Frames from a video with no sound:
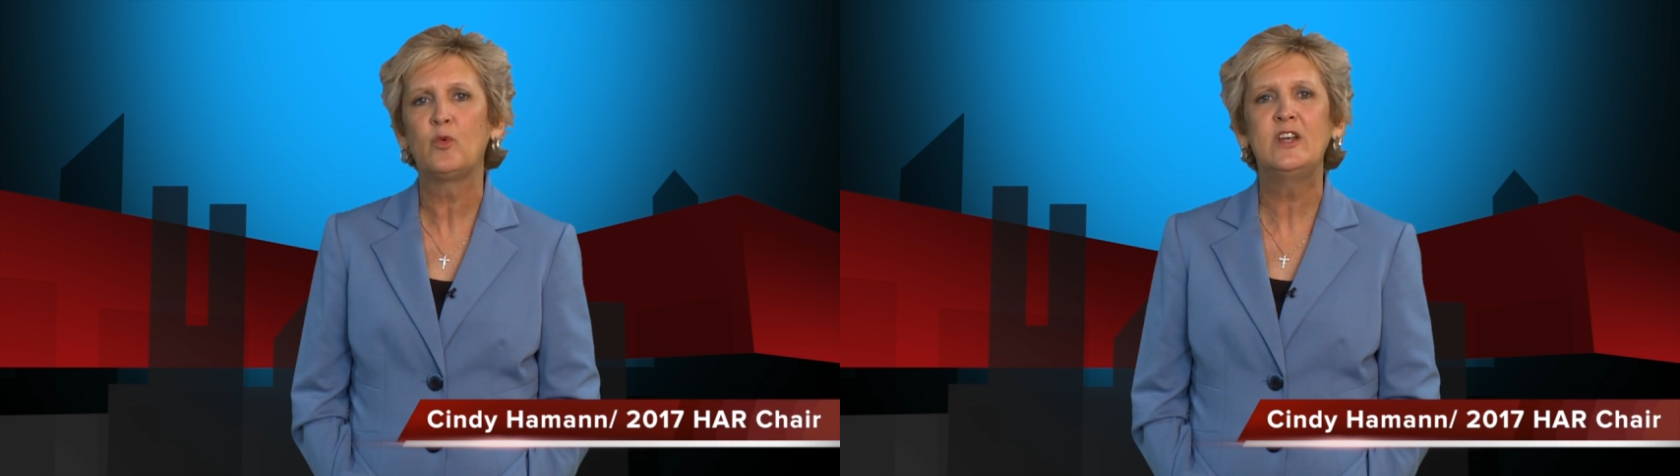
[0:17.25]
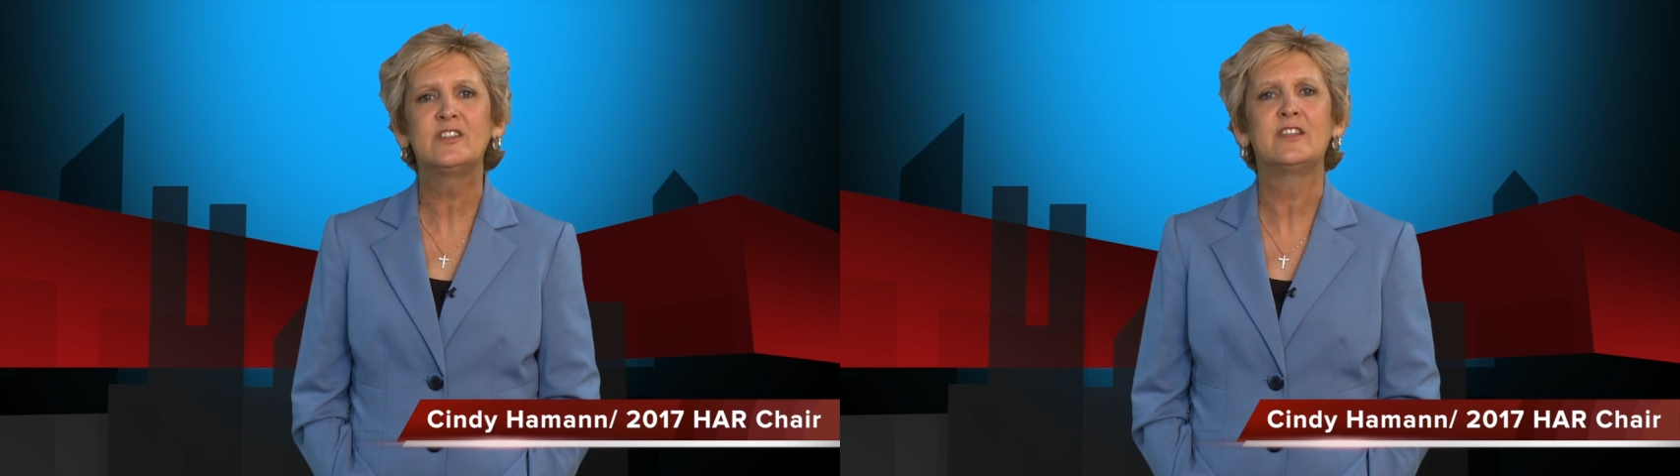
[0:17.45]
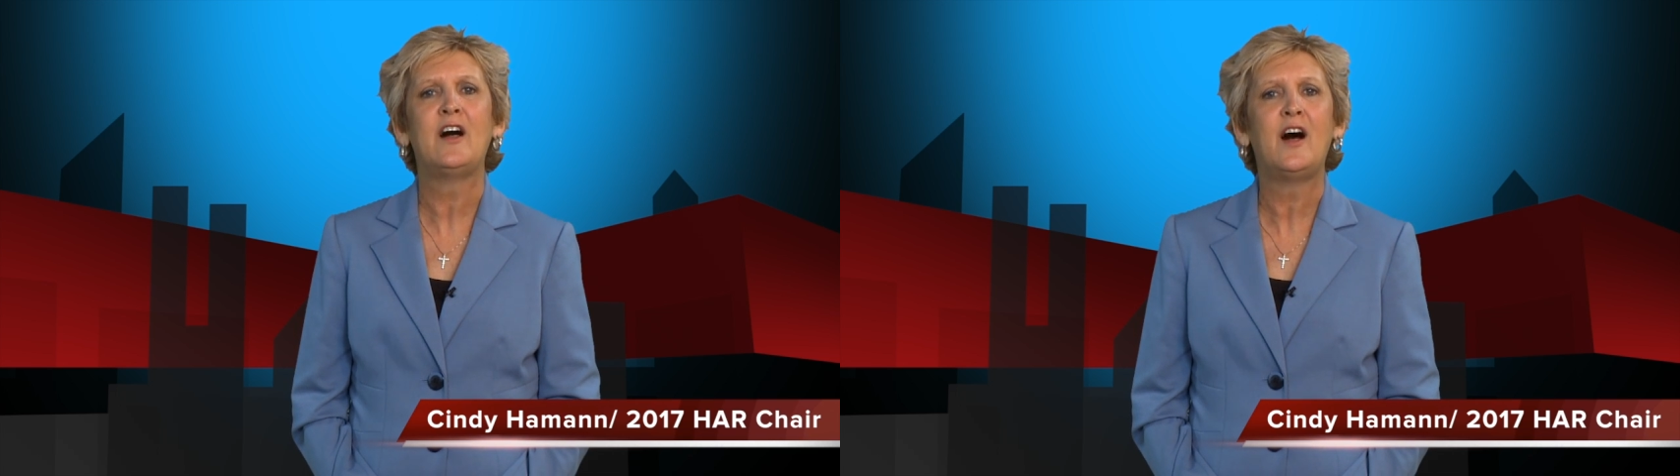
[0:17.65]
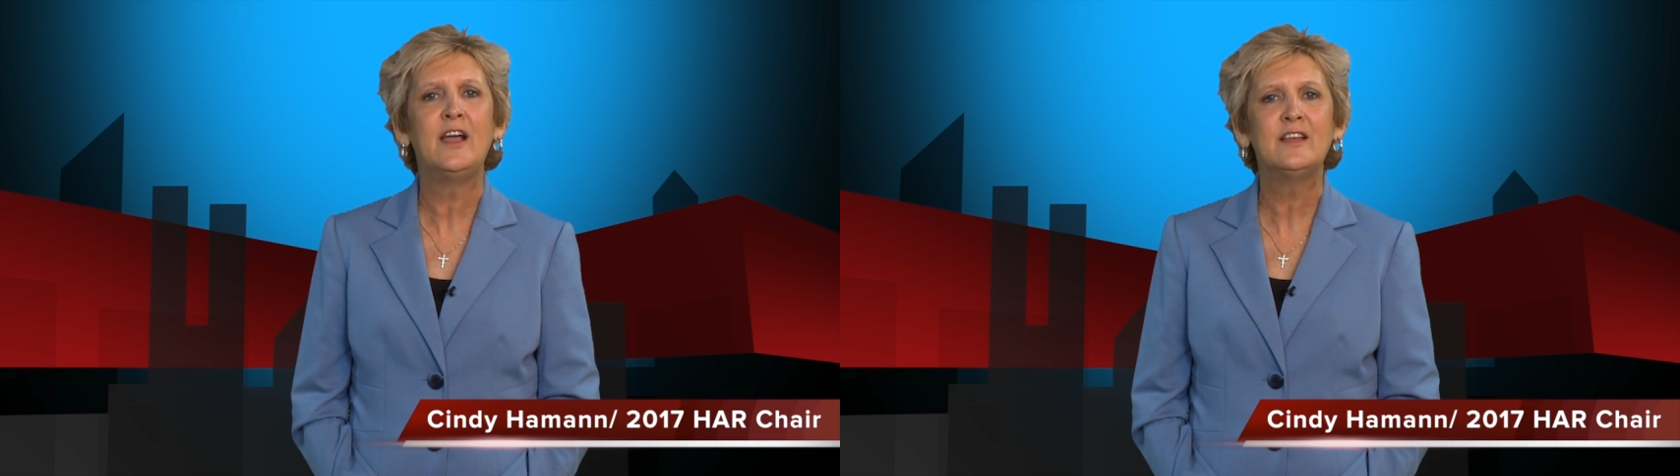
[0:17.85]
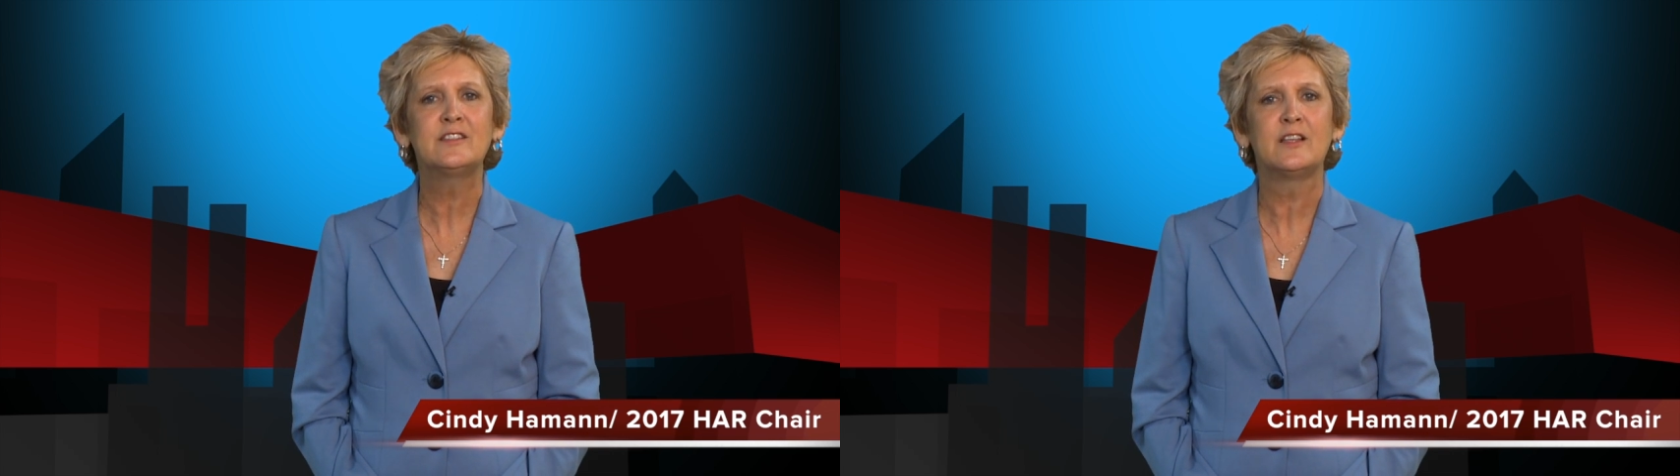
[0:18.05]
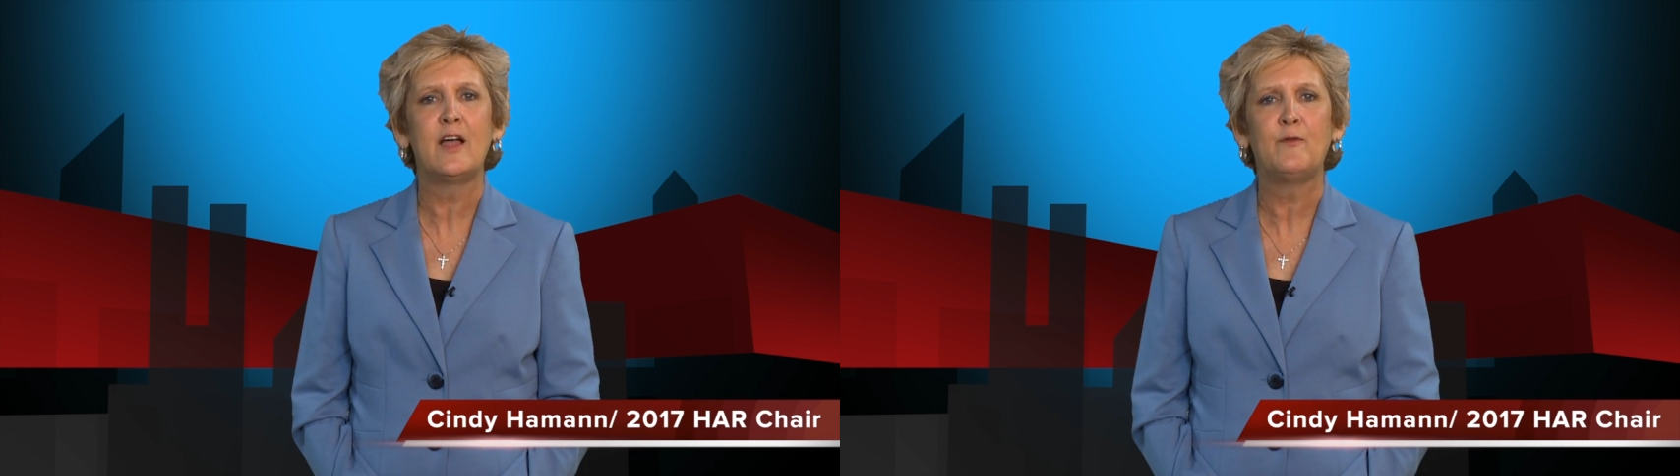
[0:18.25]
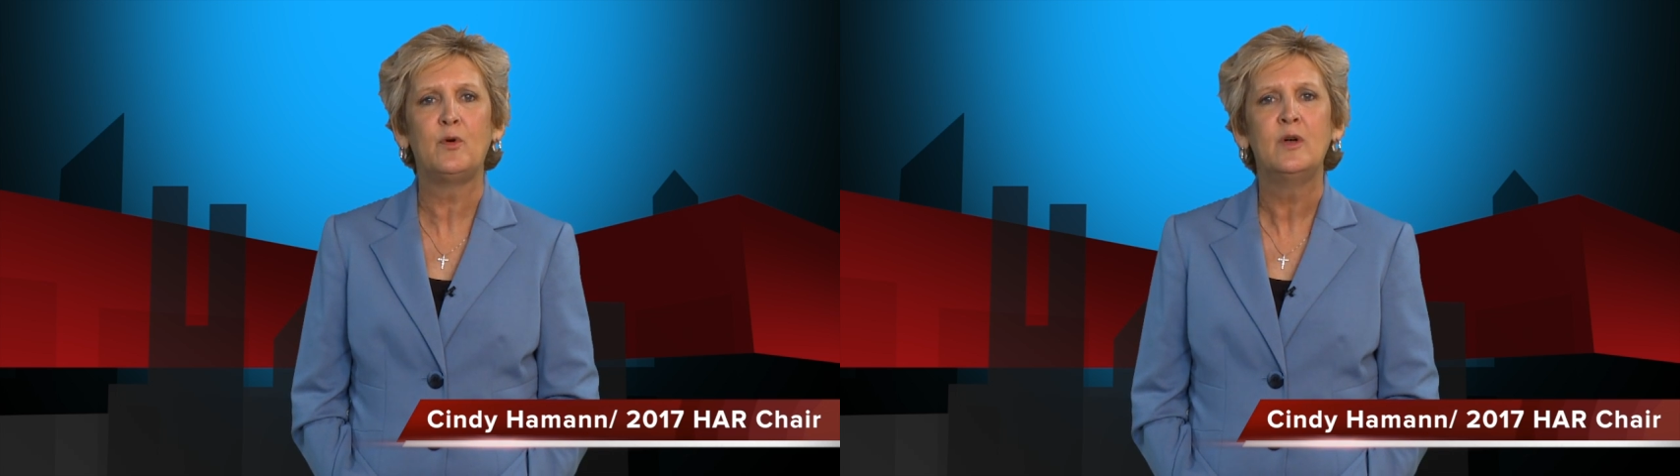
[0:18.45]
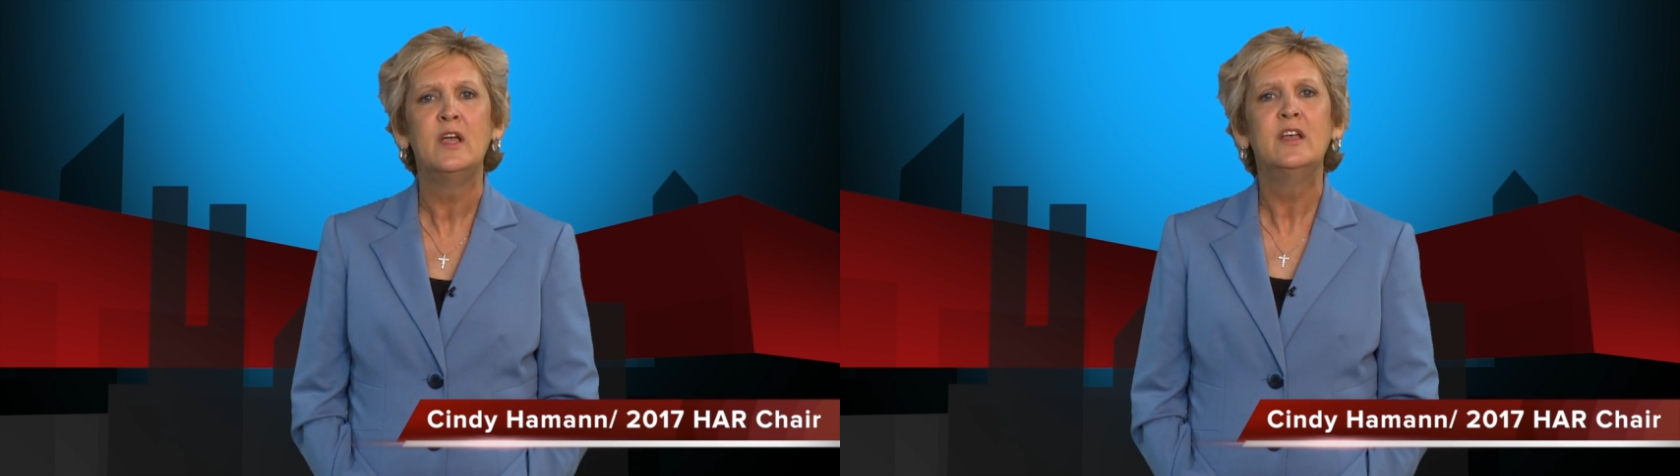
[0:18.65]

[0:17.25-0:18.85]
reached the highest level